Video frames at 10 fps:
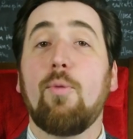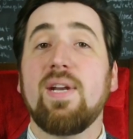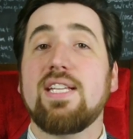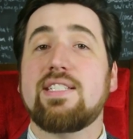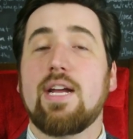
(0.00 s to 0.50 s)
The
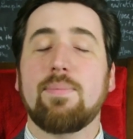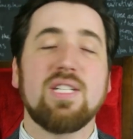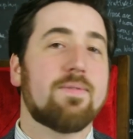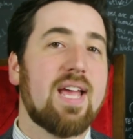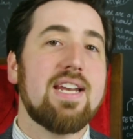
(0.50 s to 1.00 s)
opening
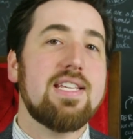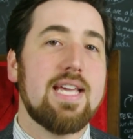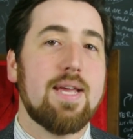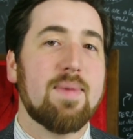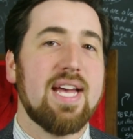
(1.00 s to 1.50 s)
segment of any
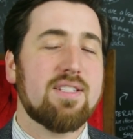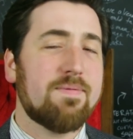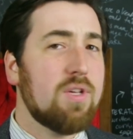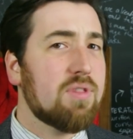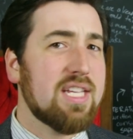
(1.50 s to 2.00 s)
game has
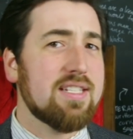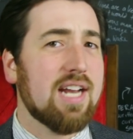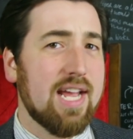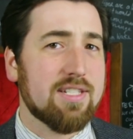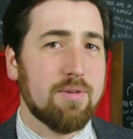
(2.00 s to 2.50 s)
a few things
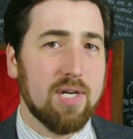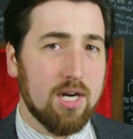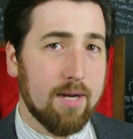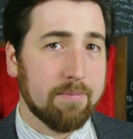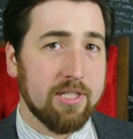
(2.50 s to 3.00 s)
it has to
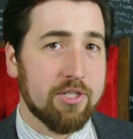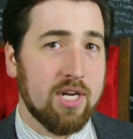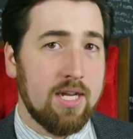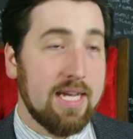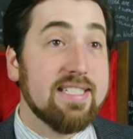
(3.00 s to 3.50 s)

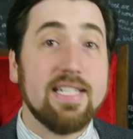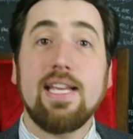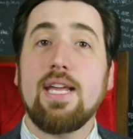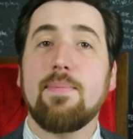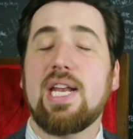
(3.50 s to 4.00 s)
accomplish. As a
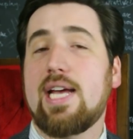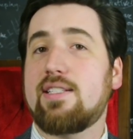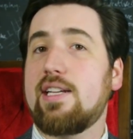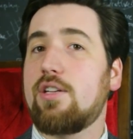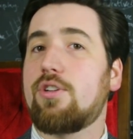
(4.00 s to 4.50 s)
game, it
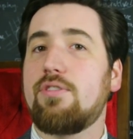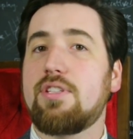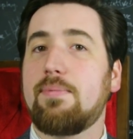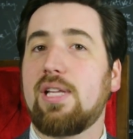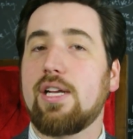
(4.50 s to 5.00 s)
has to
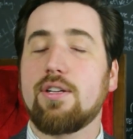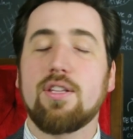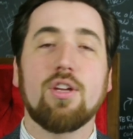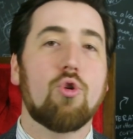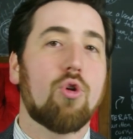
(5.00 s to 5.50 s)
introduce the player
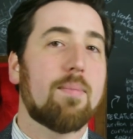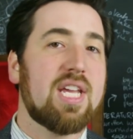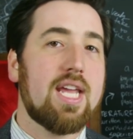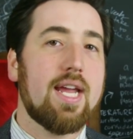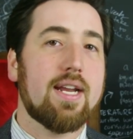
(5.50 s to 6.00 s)
to the core
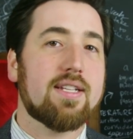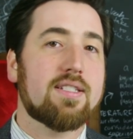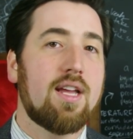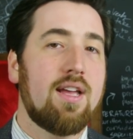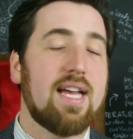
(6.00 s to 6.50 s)

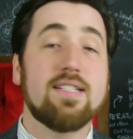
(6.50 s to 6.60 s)
mechanics.